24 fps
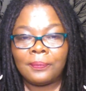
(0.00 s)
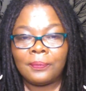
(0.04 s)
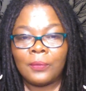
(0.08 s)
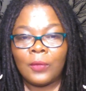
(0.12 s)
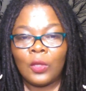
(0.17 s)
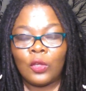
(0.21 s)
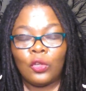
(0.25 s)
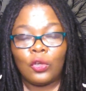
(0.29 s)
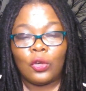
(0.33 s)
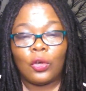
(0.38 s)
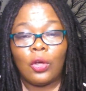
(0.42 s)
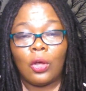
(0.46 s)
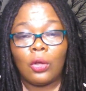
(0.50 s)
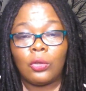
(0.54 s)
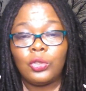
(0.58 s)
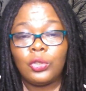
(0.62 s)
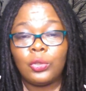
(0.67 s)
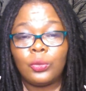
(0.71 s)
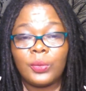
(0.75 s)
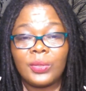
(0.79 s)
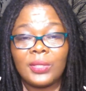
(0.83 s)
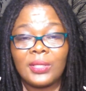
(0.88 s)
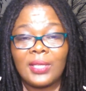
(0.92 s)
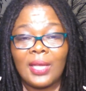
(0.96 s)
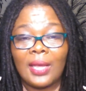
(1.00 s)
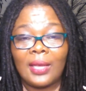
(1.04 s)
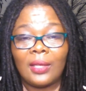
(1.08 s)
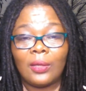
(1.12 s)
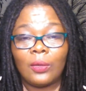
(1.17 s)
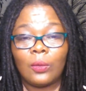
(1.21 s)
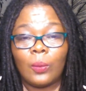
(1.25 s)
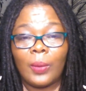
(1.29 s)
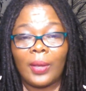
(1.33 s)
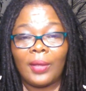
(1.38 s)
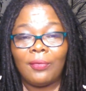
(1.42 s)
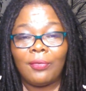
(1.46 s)
Your culture was taken
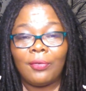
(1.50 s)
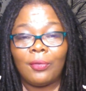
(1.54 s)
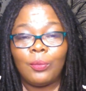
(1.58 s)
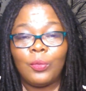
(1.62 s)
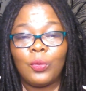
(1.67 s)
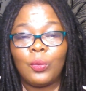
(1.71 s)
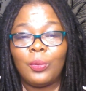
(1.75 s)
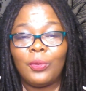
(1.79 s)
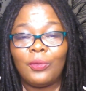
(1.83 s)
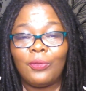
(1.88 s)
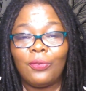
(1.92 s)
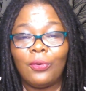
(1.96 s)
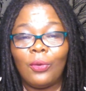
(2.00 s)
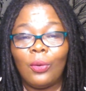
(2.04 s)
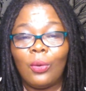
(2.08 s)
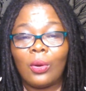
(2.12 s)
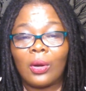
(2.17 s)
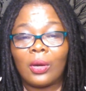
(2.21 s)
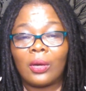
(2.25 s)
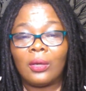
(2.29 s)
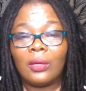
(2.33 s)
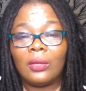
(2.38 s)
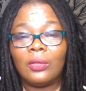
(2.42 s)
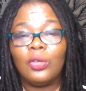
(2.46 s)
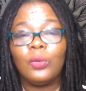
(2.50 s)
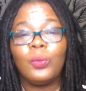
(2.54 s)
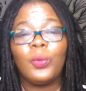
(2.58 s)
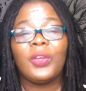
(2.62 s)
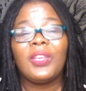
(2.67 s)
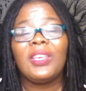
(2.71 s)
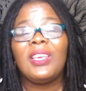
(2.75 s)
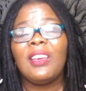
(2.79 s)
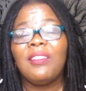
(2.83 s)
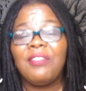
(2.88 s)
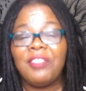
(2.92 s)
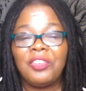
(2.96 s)
away from you before. You were
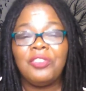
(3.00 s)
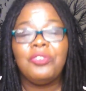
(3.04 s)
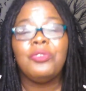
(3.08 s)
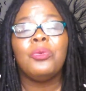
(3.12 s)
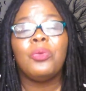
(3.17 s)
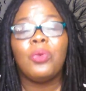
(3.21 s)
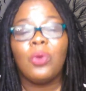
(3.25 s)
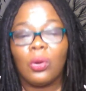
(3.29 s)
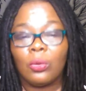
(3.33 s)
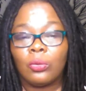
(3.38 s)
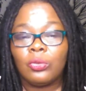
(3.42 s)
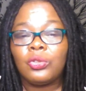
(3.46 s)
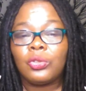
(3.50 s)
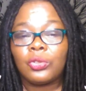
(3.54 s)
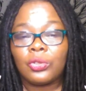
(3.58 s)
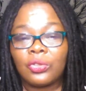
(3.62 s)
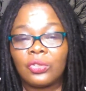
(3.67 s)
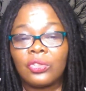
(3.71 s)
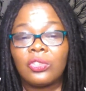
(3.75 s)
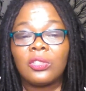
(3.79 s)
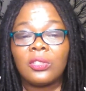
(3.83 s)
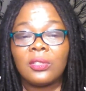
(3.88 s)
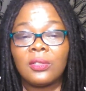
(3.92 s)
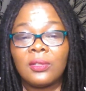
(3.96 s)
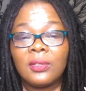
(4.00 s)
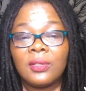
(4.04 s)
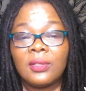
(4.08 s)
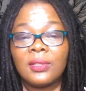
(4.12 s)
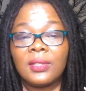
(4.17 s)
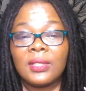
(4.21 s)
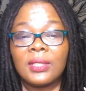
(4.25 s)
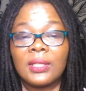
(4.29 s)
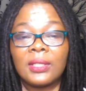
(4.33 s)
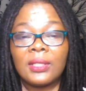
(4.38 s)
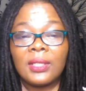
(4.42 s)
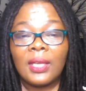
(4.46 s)
given new cultures,
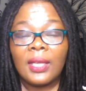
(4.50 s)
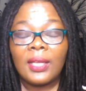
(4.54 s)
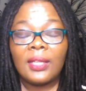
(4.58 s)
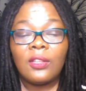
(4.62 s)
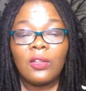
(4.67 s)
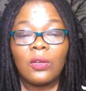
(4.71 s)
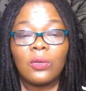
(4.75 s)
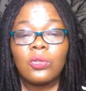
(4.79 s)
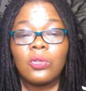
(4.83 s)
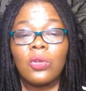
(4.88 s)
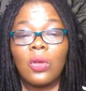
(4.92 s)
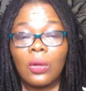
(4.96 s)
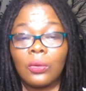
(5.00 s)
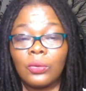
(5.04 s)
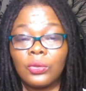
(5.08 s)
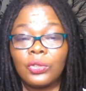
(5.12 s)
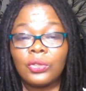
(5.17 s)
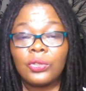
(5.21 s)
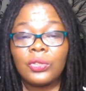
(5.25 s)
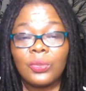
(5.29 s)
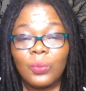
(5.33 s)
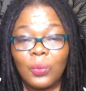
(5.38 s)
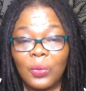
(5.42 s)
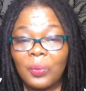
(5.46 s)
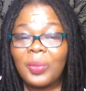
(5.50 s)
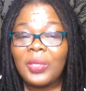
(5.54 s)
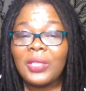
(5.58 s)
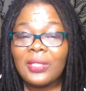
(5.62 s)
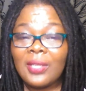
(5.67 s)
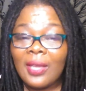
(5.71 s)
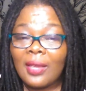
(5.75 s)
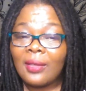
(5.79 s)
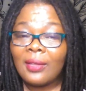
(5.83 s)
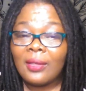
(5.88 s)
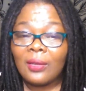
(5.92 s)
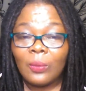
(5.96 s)
and those cultures will be
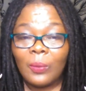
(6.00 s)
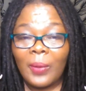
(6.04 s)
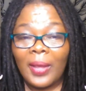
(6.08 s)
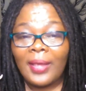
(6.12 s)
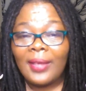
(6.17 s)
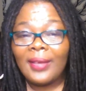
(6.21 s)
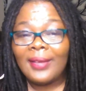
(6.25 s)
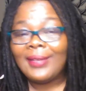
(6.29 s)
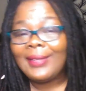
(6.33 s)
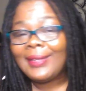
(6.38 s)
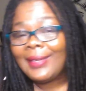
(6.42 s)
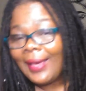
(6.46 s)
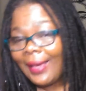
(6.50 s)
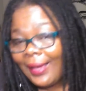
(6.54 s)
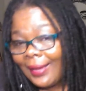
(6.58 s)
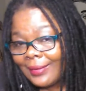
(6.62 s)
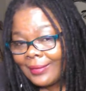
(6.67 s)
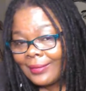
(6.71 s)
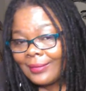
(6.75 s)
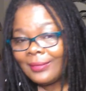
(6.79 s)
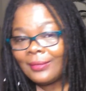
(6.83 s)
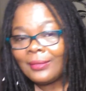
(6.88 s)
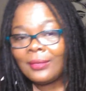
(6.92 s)
taken away again